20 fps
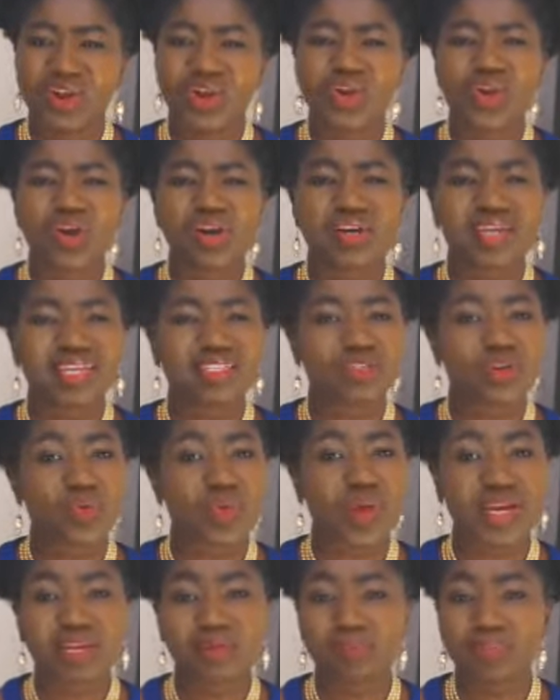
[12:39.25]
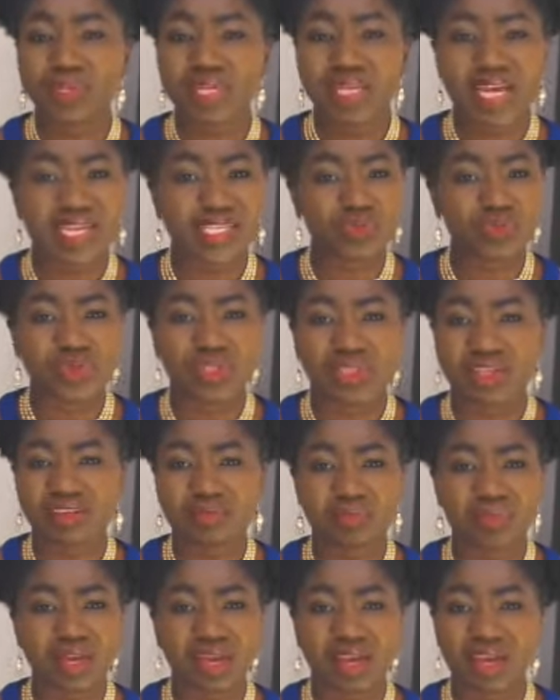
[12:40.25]
God has already placed
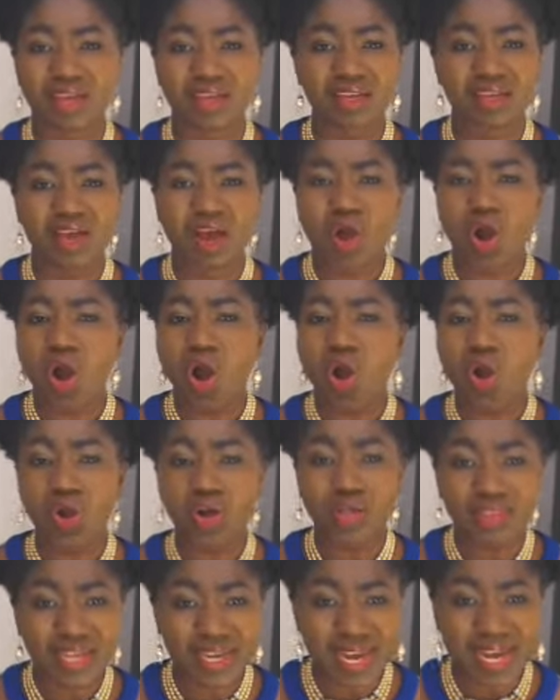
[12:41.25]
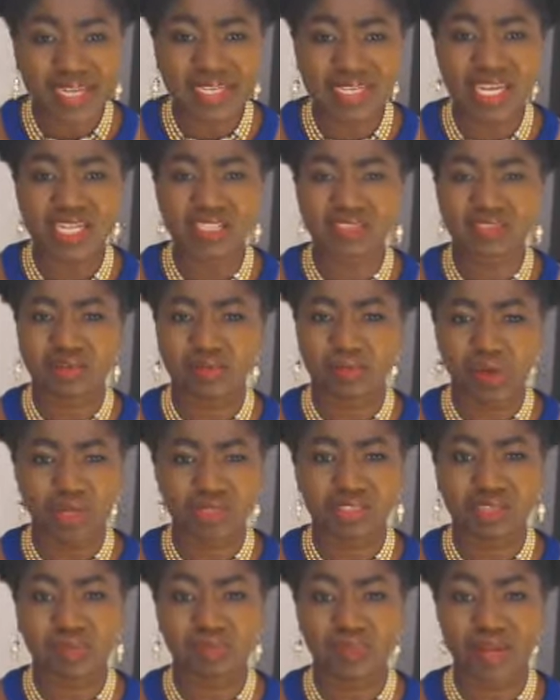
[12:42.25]
within me all that I need to
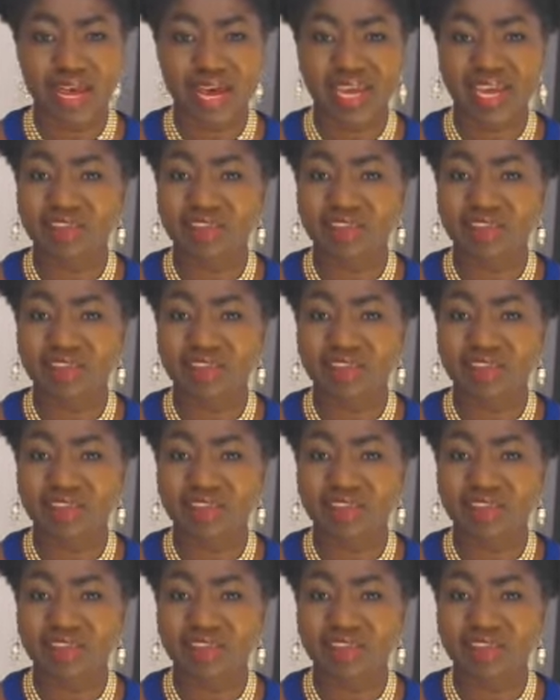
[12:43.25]
multiply.